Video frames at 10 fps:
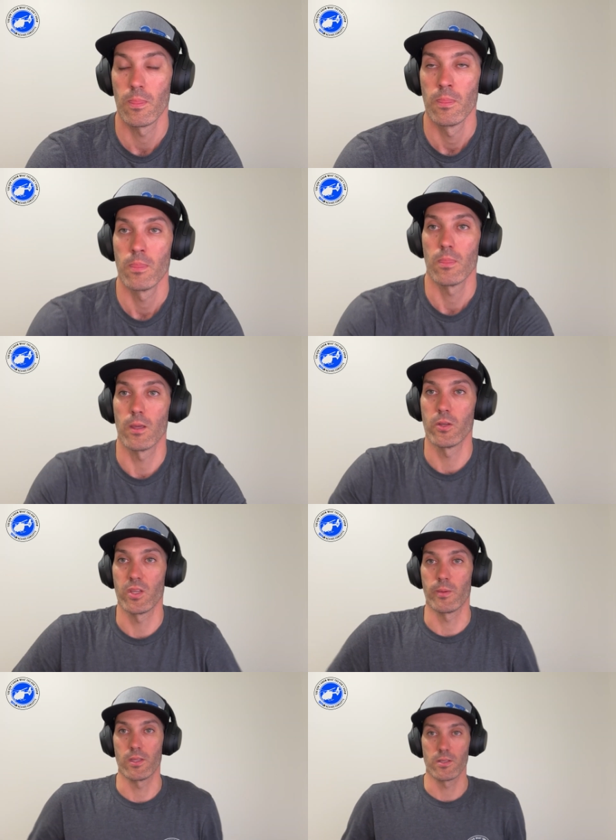The good thing
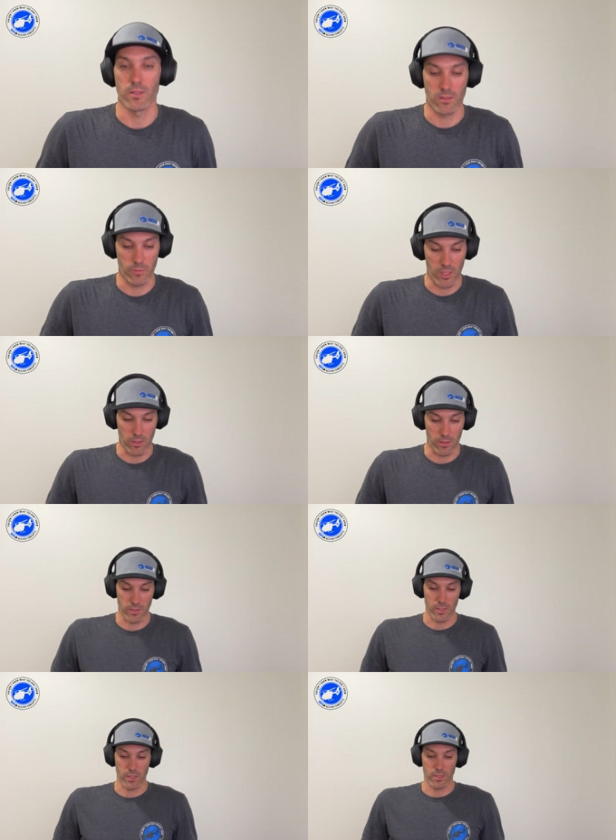about this system here is that it